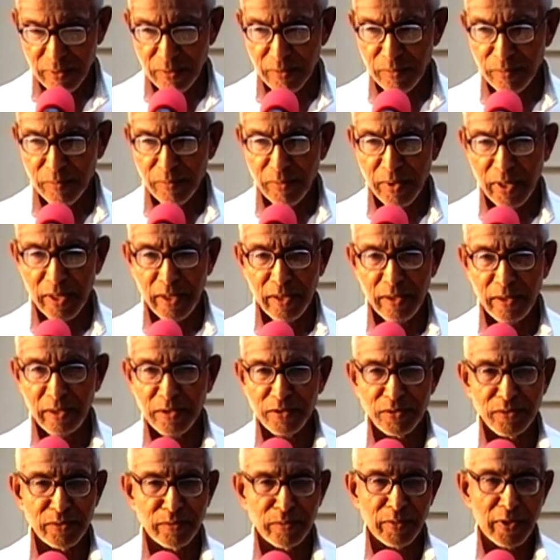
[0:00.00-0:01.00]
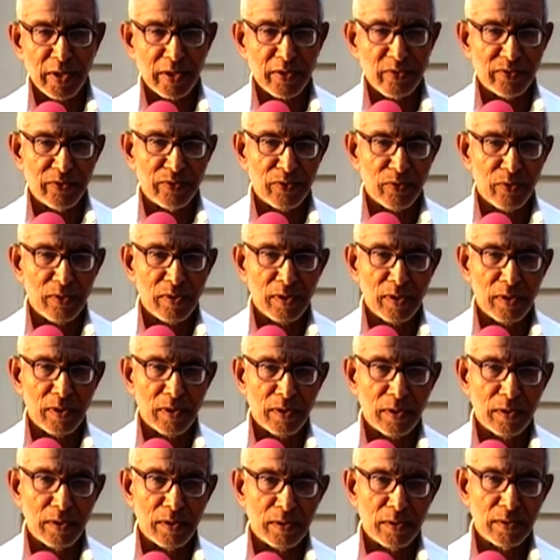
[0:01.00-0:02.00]
my respectful
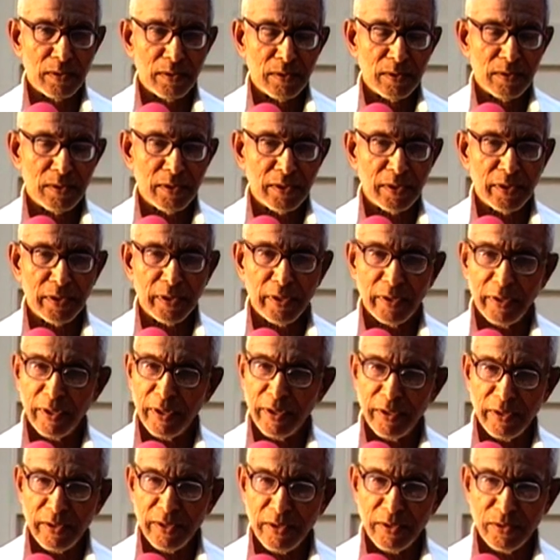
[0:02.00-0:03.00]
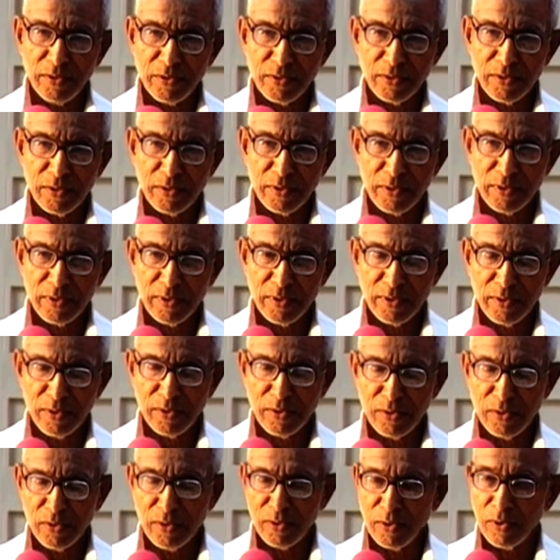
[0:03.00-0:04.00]
greetings
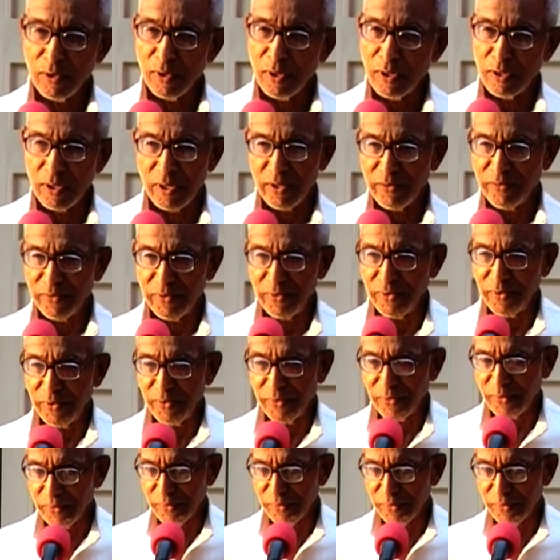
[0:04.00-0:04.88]
to all of you.